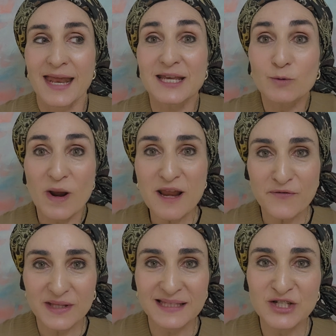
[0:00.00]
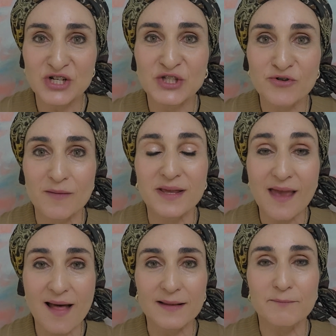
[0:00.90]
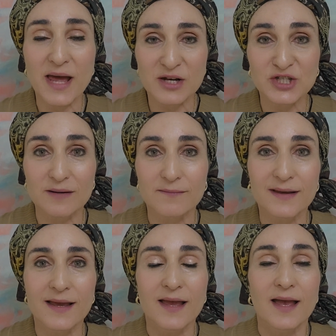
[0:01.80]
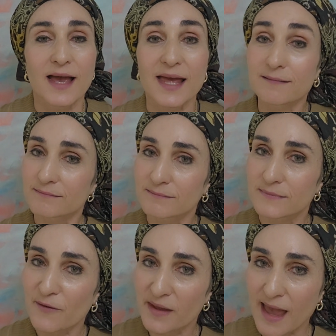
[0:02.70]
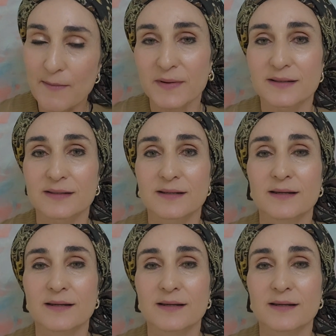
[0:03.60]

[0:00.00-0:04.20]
he's waiting for the teacher to scream and yell and punish him, and nothing happens.